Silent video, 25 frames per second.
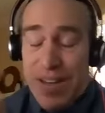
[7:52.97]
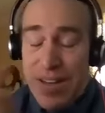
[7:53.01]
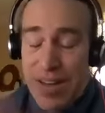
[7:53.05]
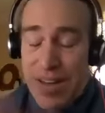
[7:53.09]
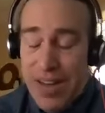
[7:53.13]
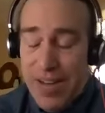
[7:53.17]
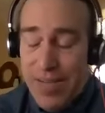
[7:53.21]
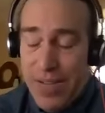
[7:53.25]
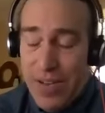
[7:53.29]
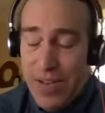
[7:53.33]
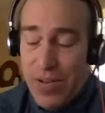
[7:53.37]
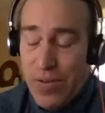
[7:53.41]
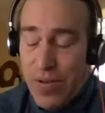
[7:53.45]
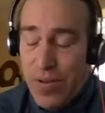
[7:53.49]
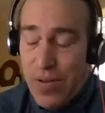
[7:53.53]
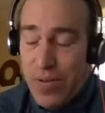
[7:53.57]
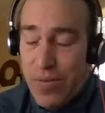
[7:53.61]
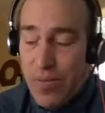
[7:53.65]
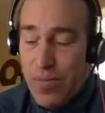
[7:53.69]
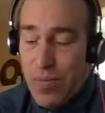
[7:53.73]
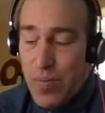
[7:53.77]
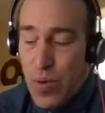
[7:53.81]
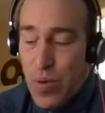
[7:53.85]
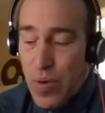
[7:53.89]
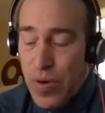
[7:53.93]
dive into it
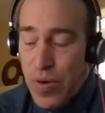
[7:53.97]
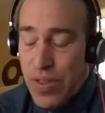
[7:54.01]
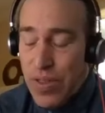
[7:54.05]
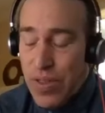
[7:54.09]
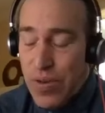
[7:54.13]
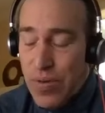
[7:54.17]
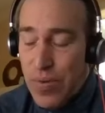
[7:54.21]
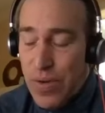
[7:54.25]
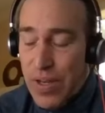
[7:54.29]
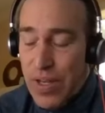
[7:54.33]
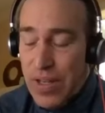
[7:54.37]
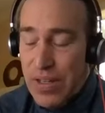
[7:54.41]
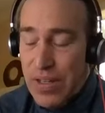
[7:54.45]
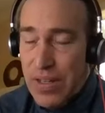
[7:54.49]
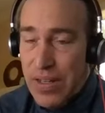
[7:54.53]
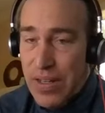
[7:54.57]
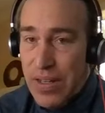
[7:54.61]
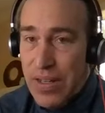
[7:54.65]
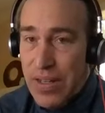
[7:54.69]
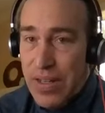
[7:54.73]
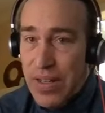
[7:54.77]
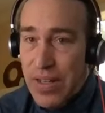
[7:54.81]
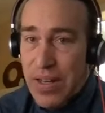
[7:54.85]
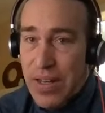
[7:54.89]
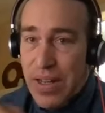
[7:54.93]
more than we intended.